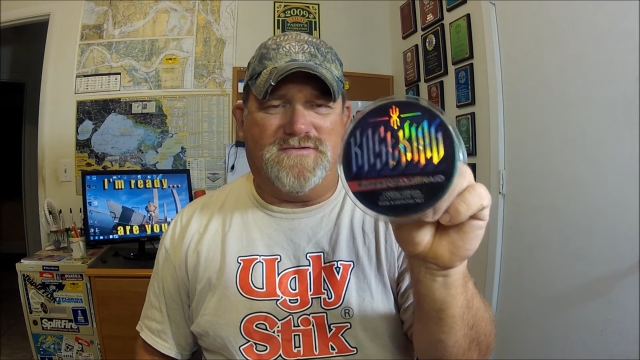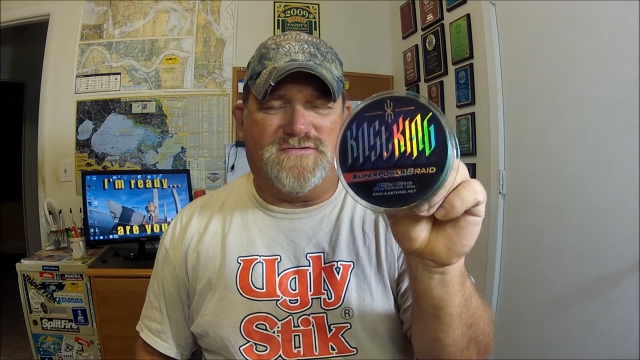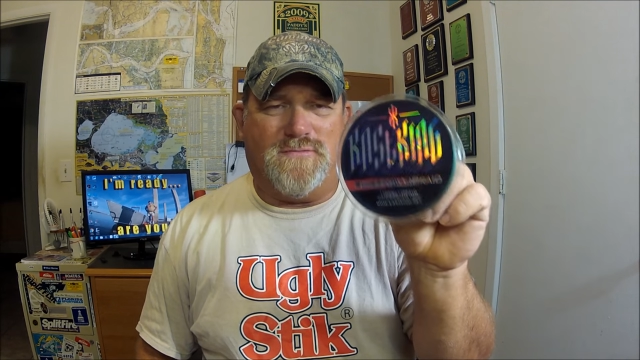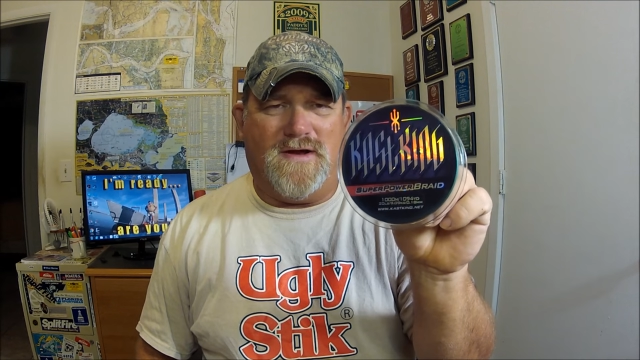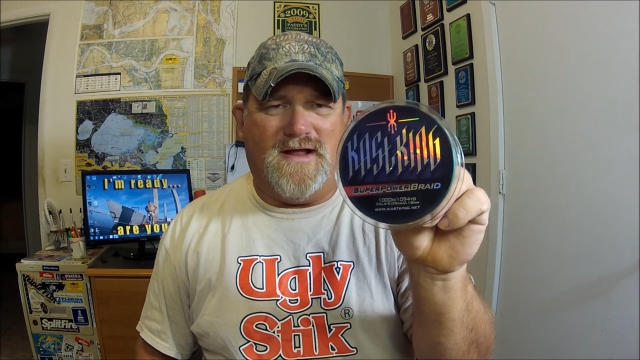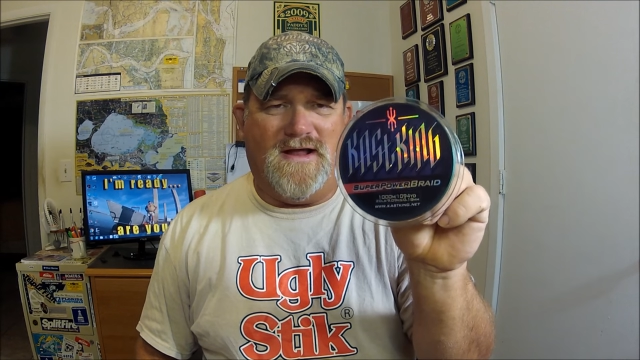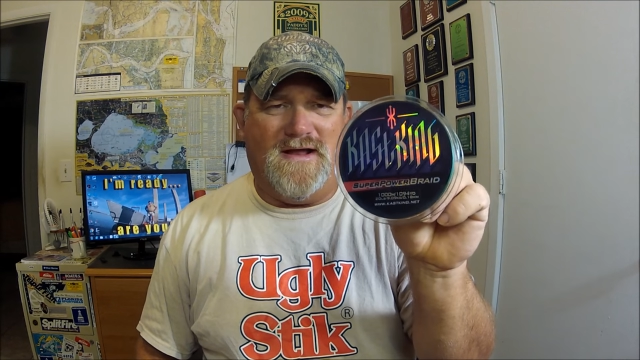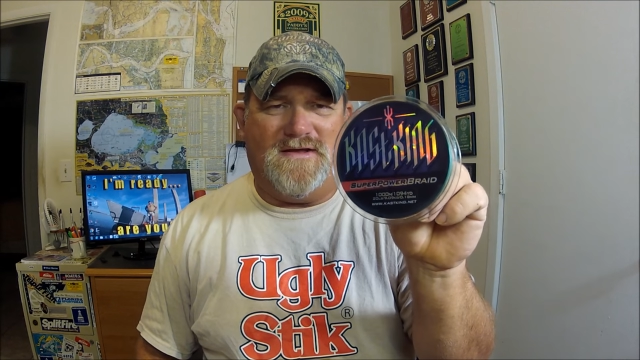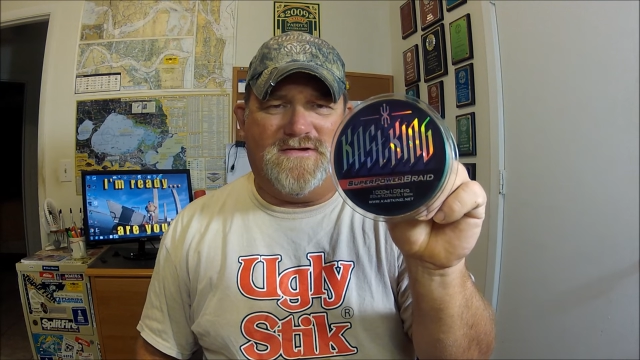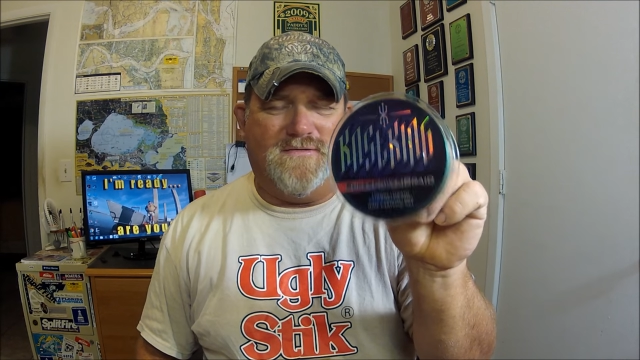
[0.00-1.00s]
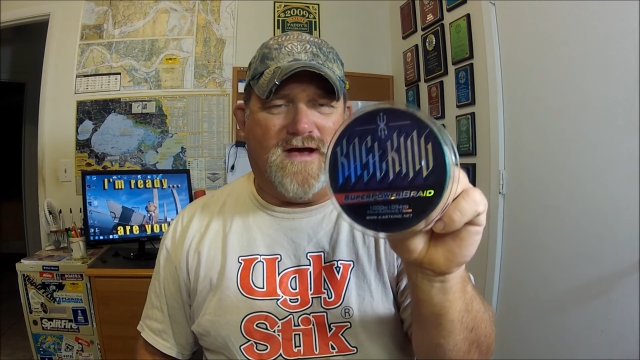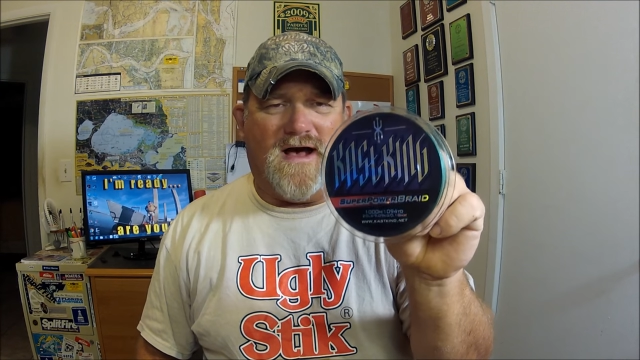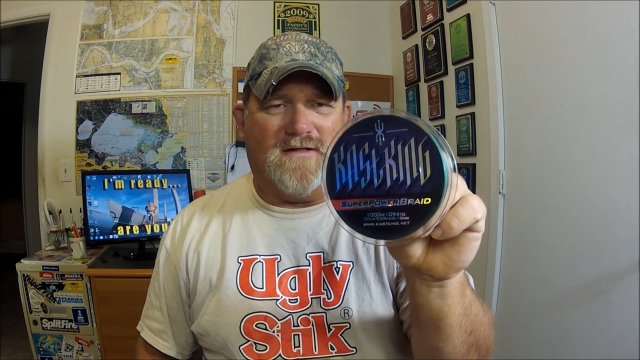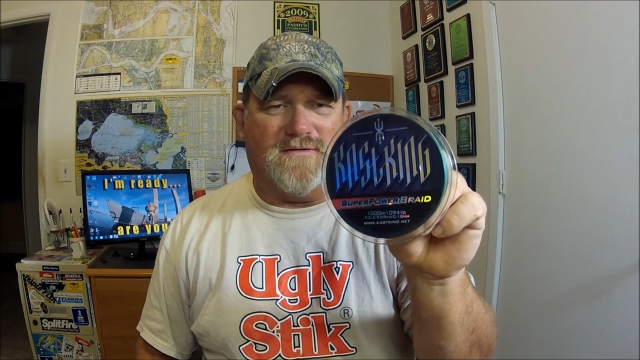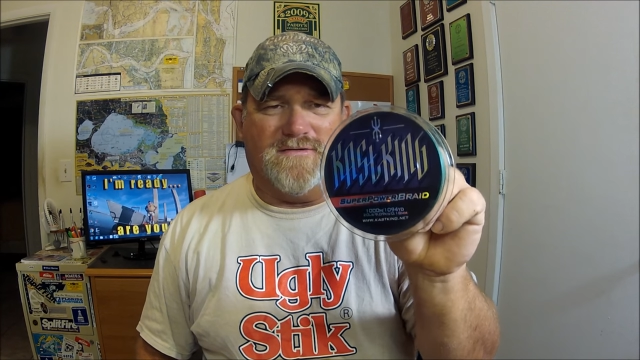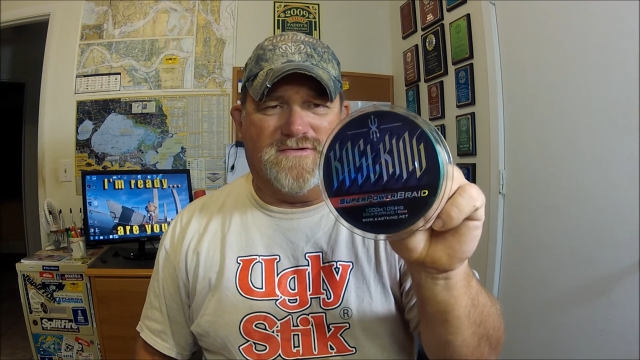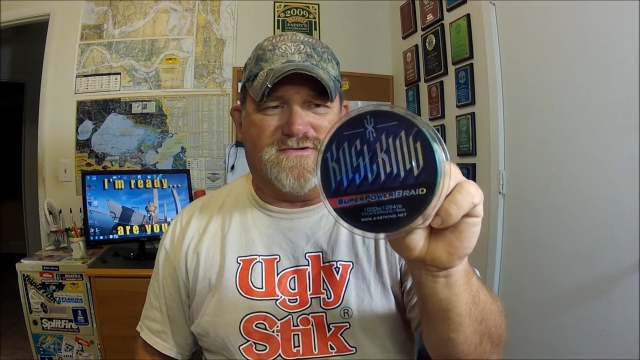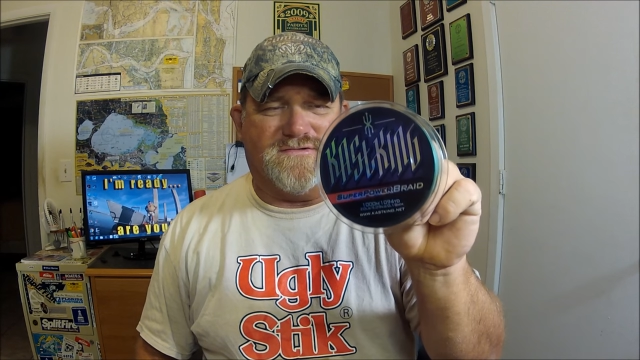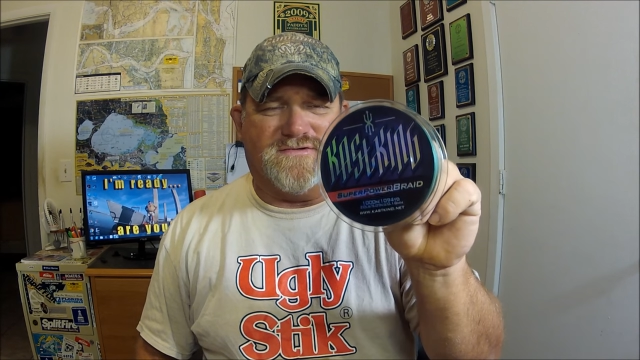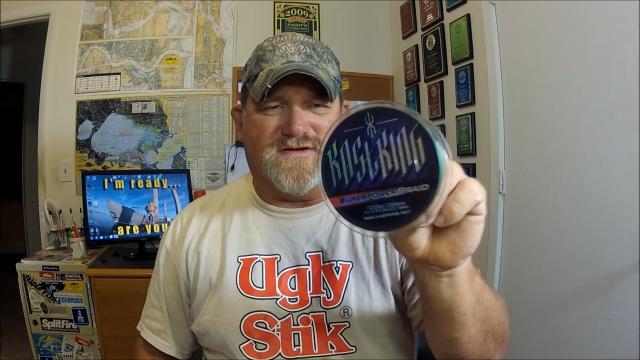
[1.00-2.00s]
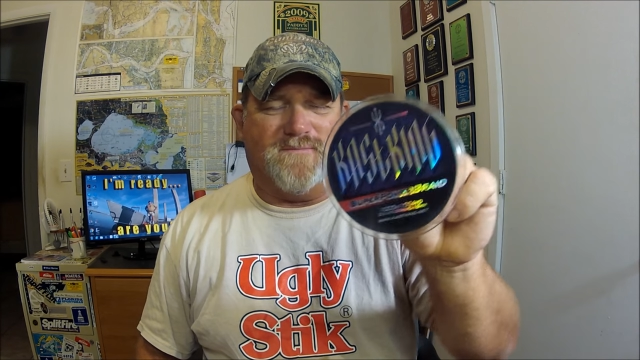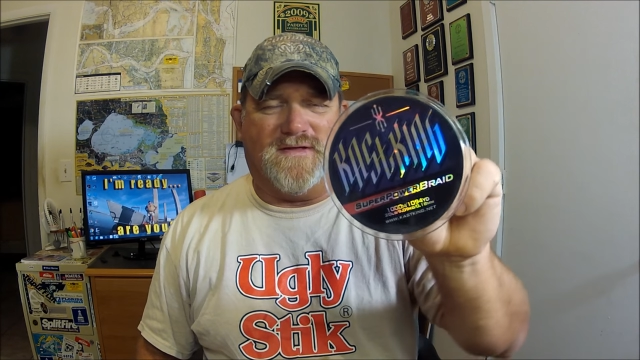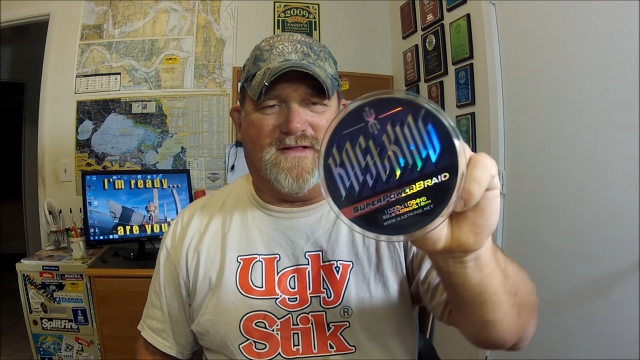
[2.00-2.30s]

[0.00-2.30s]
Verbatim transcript: twenty-two dollars or something